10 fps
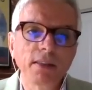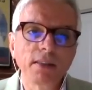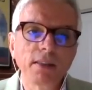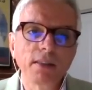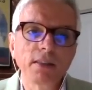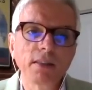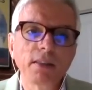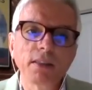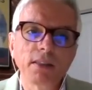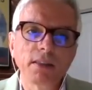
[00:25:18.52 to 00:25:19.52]

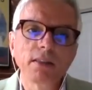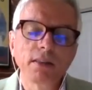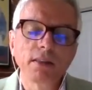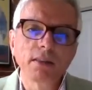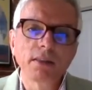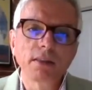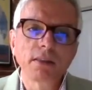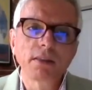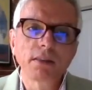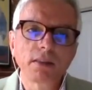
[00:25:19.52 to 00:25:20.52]

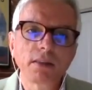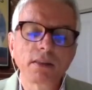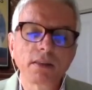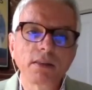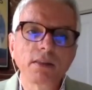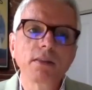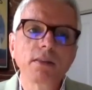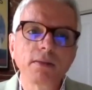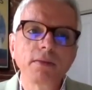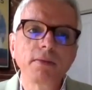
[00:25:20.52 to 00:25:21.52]

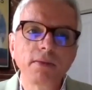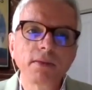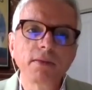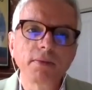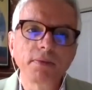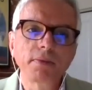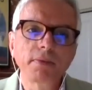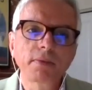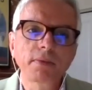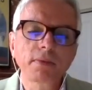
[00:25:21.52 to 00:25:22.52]

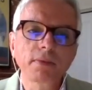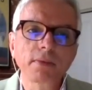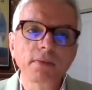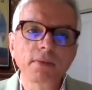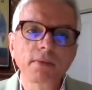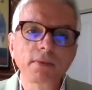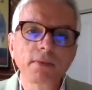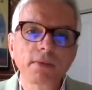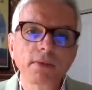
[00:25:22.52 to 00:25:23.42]
(not speaking)